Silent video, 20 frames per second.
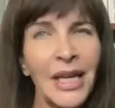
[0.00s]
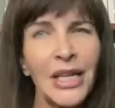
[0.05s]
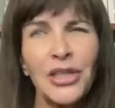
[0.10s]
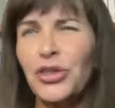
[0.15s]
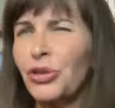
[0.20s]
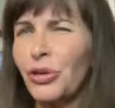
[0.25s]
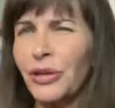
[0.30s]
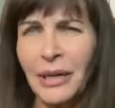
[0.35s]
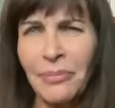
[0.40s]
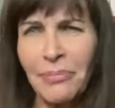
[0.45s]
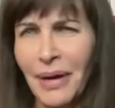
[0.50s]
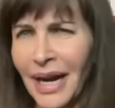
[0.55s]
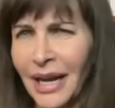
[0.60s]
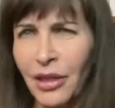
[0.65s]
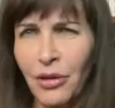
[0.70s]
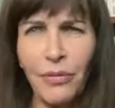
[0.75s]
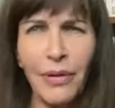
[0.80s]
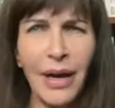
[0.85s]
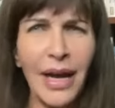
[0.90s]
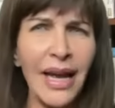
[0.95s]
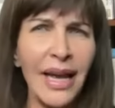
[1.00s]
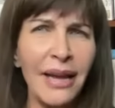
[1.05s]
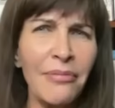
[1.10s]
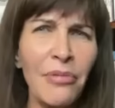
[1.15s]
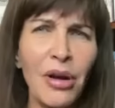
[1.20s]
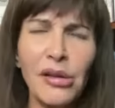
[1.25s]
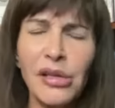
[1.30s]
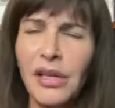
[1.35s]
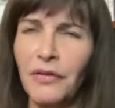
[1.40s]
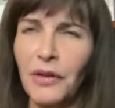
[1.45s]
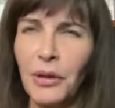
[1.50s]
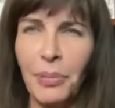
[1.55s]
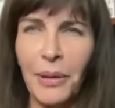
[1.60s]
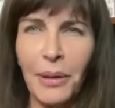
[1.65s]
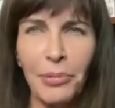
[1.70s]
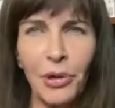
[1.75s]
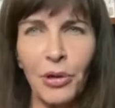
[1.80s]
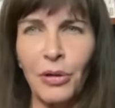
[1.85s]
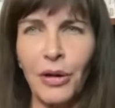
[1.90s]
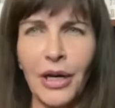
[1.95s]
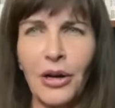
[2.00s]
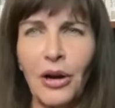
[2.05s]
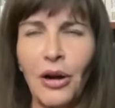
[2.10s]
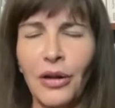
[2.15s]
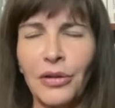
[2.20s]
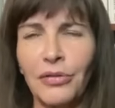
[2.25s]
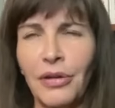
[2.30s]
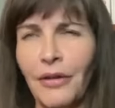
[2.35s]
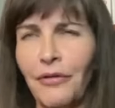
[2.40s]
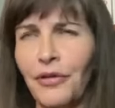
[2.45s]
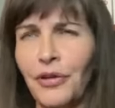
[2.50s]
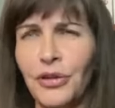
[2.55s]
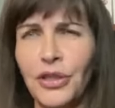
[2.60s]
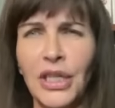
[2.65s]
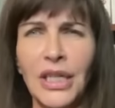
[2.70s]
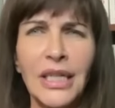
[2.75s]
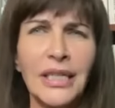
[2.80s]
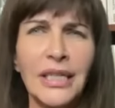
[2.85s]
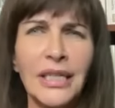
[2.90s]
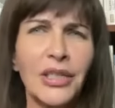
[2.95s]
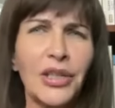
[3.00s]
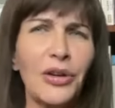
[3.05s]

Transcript: Jordan, by the way, most of the people who are called refugees,